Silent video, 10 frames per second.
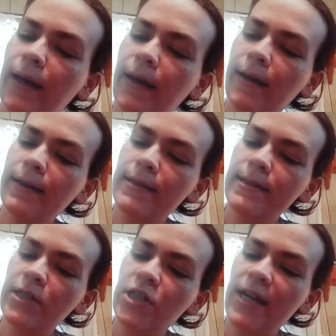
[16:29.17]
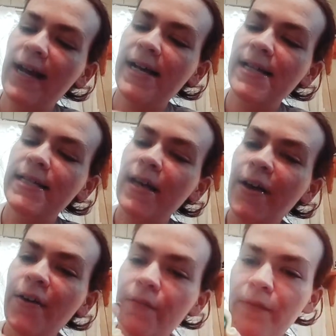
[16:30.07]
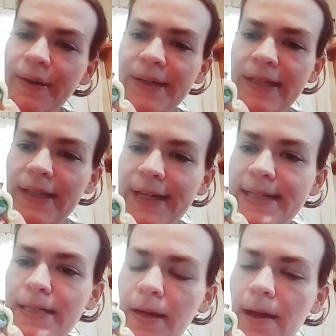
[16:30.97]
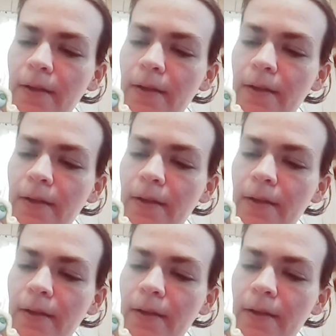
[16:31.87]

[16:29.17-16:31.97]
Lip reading: And let's see, she has very light